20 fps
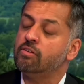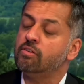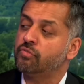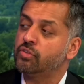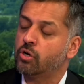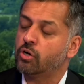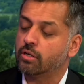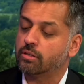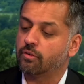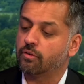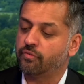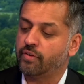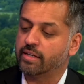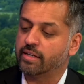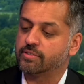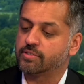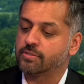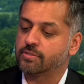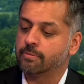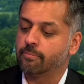if they're on the
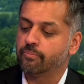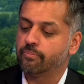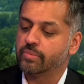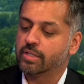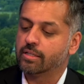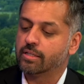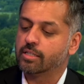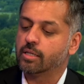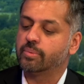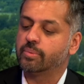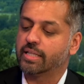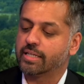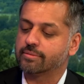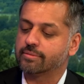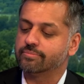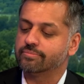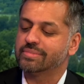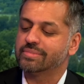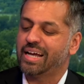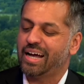fence, they'll be like,
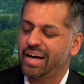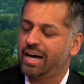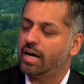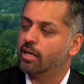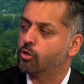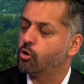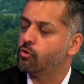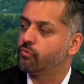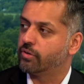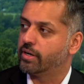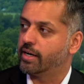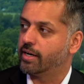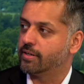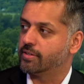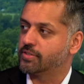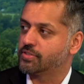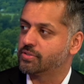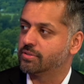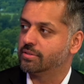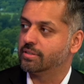I'll go for
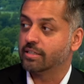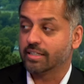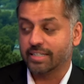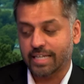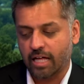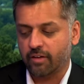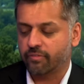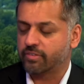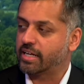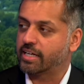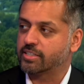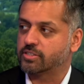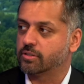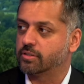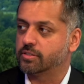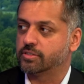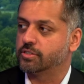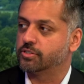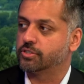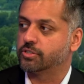Harris. Galvanize on
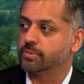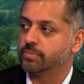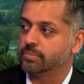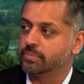this issue.